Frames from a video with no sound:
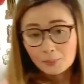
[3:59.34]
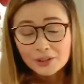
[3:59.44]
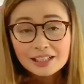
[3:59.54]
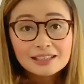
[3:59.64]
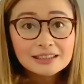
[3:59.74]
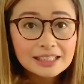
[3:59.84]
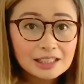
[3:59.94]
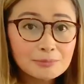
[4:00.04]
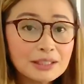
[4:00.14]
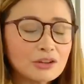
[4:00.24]
put a
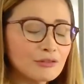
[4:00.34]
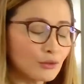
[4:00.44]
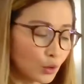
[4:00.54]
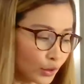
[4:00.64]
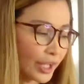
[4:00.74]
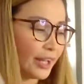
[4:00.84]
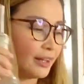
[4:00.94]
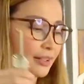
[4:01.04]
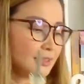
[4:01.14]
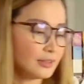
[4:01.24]
little bit of
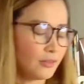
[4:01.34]
oil,